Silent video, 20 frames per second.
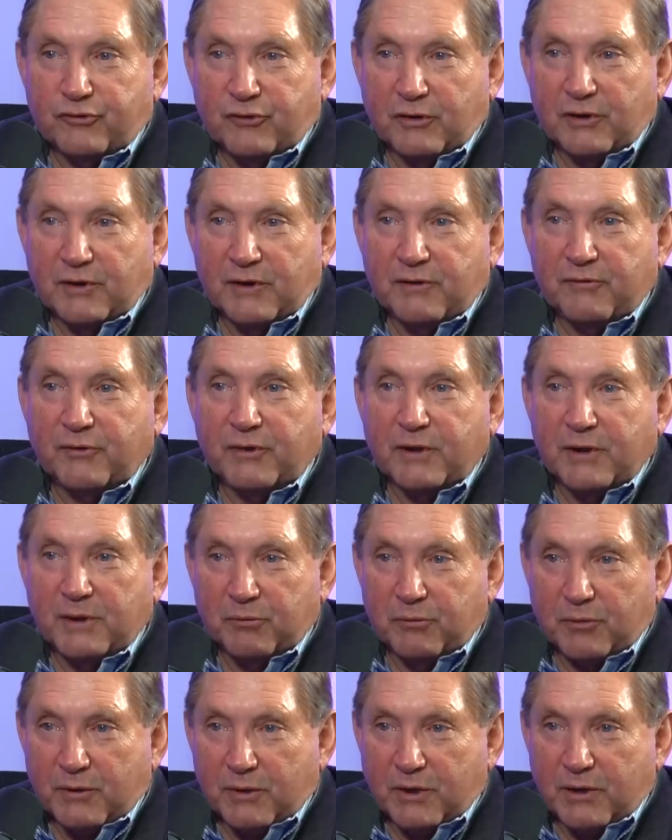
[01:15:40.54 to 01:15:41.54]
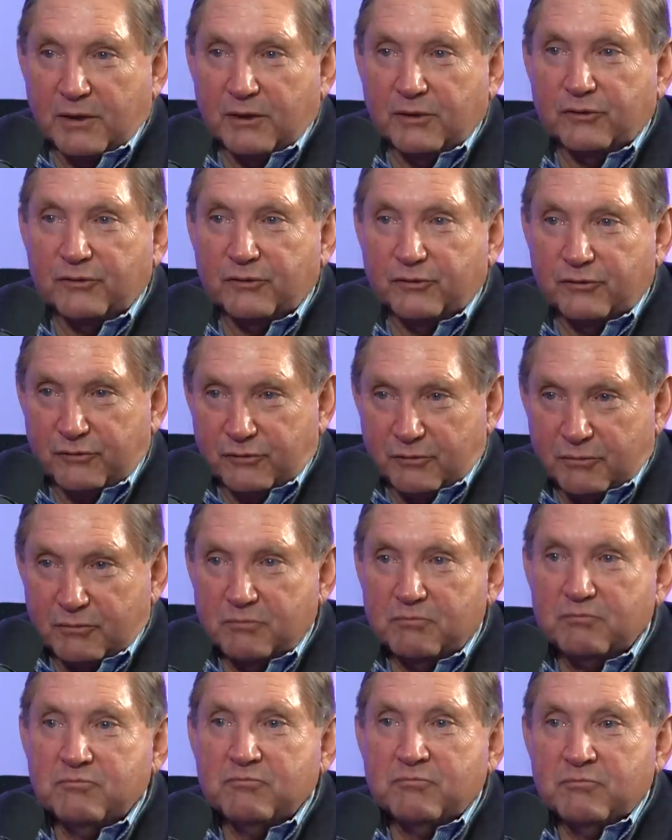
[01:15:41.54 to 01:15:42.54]
delivery was,
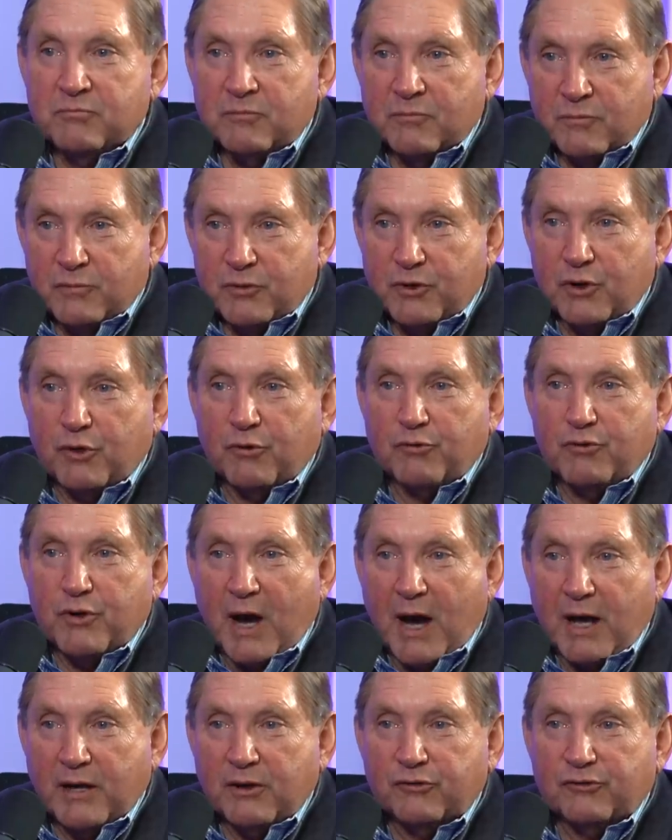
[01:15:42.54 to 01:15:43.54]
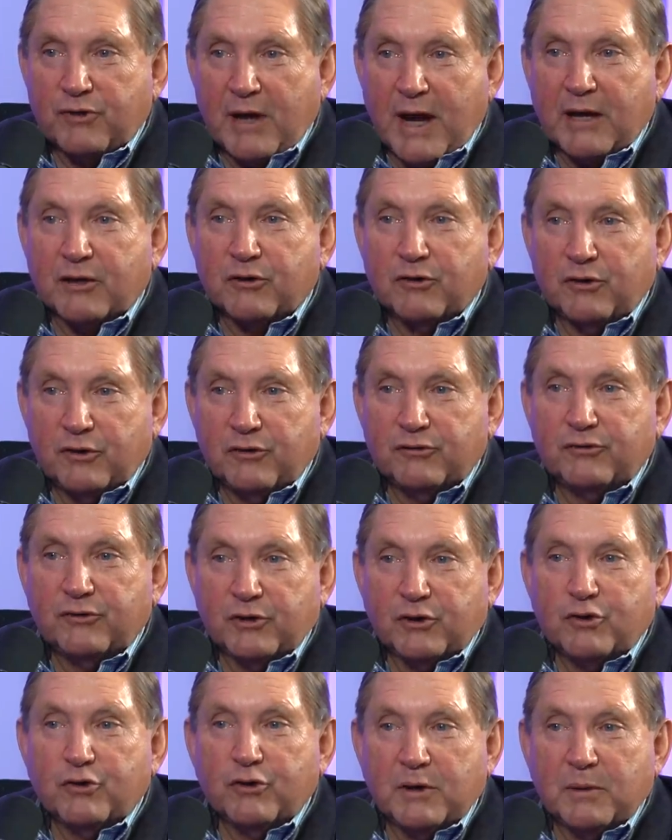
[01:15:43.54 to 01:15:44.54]
you know, not as accurate as
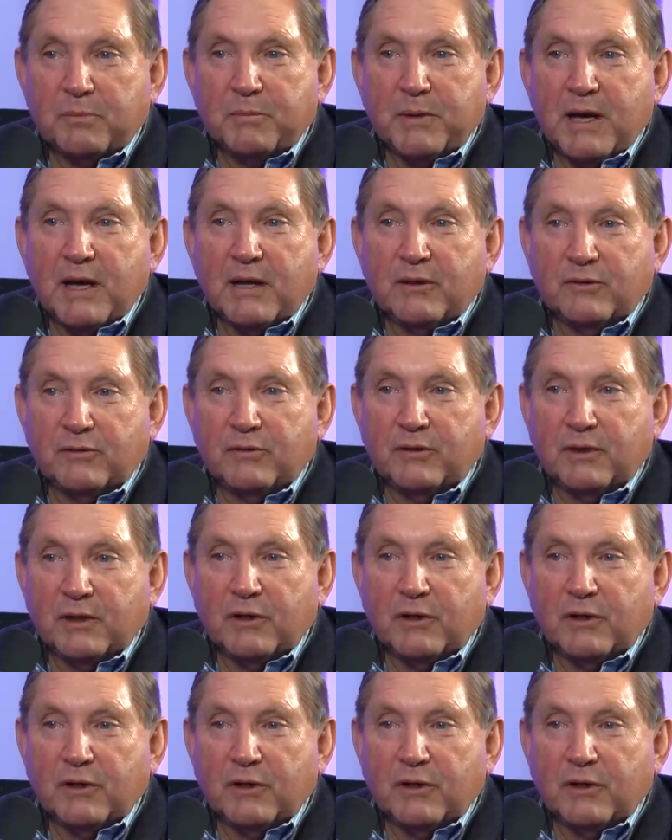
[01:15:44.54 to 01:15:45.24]
it could have been.